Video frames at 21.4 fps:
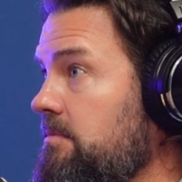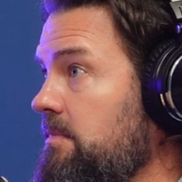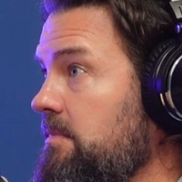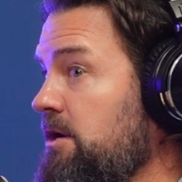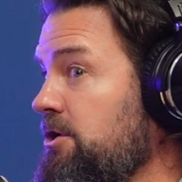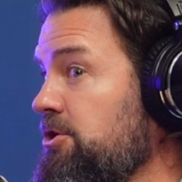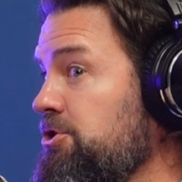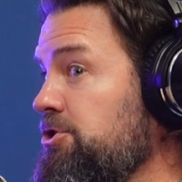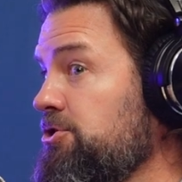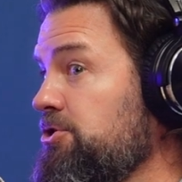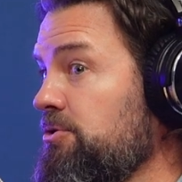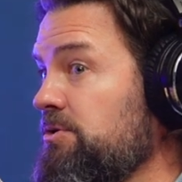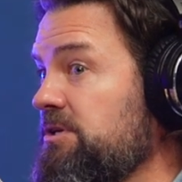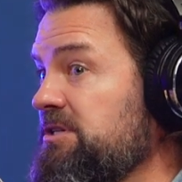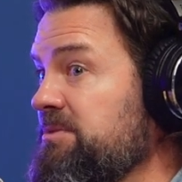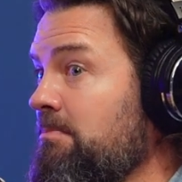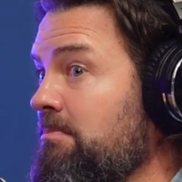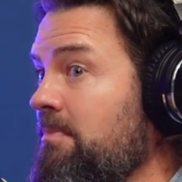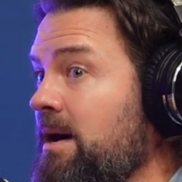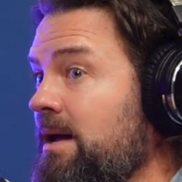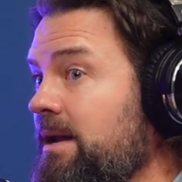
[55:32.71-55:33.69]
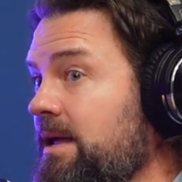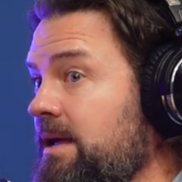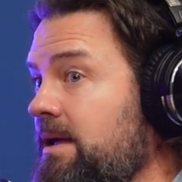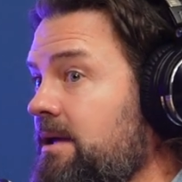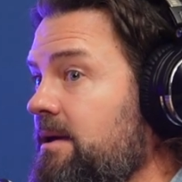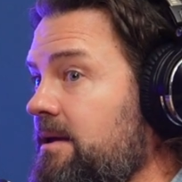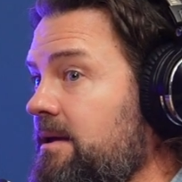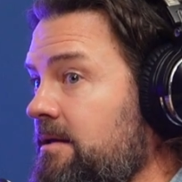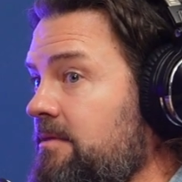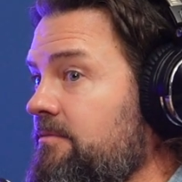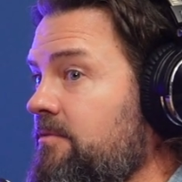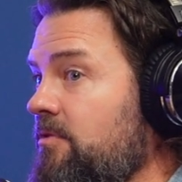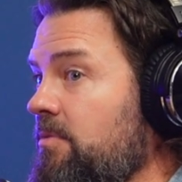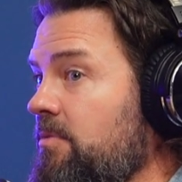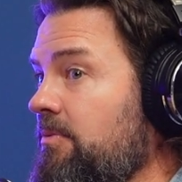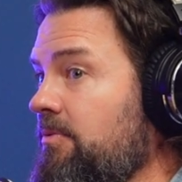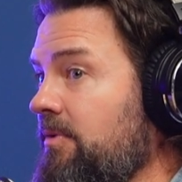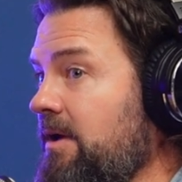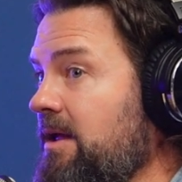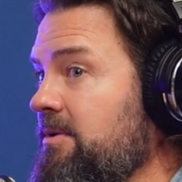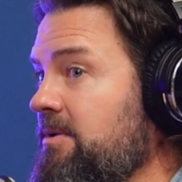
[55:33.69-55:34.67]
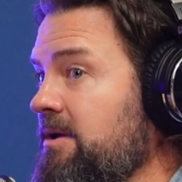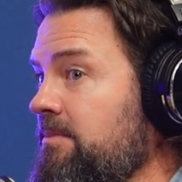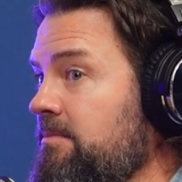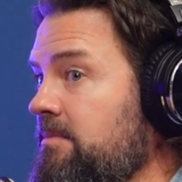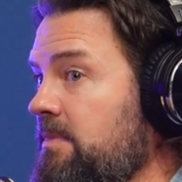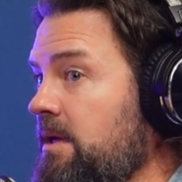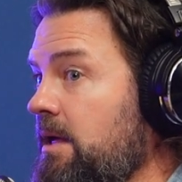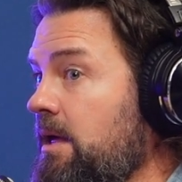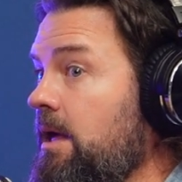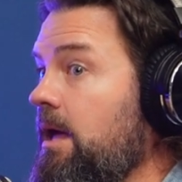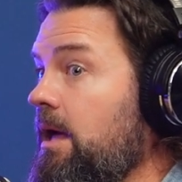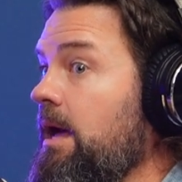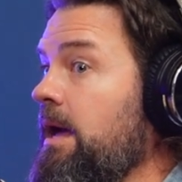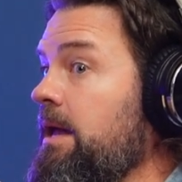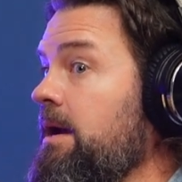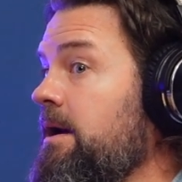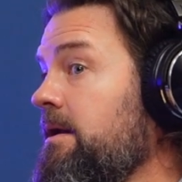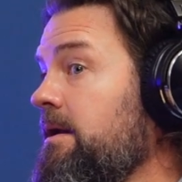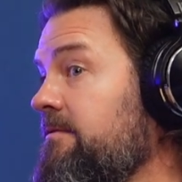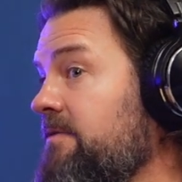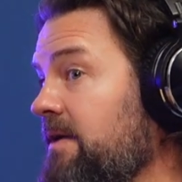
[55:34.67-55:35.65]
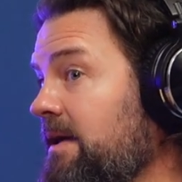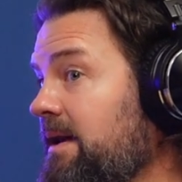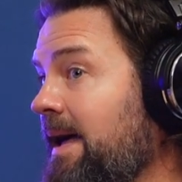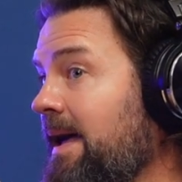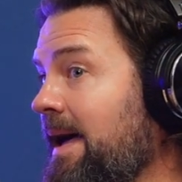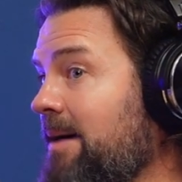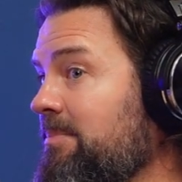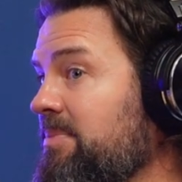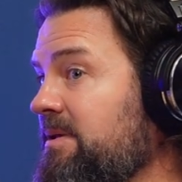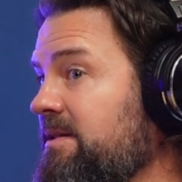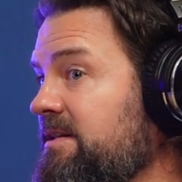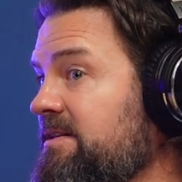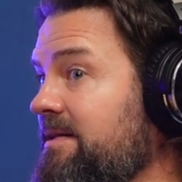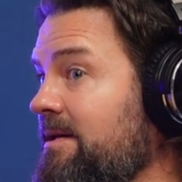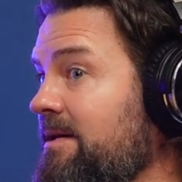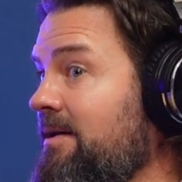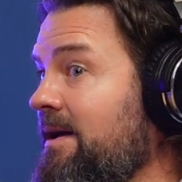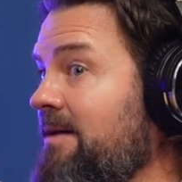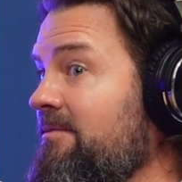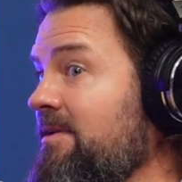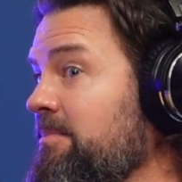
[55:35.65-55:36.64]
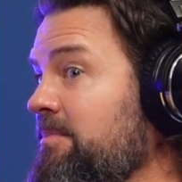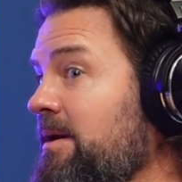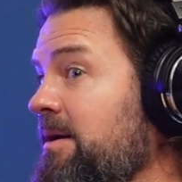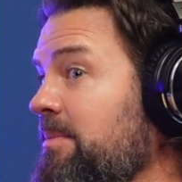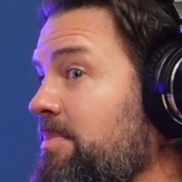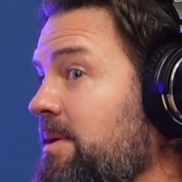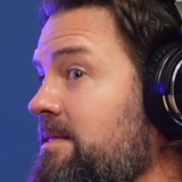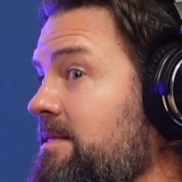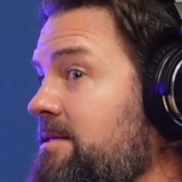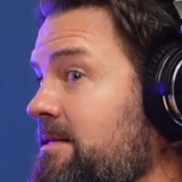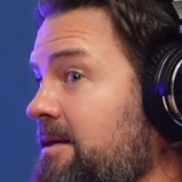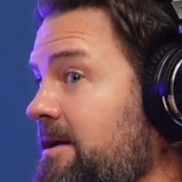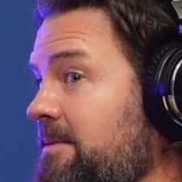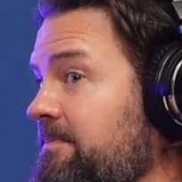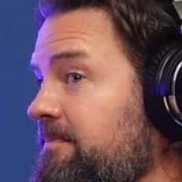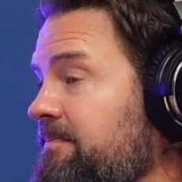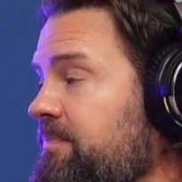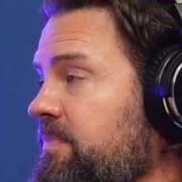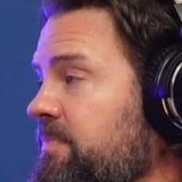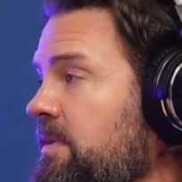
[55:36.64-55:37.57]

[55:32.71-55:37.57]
insured's money in form of premium and an event happens, they don't have any money to pay the claim.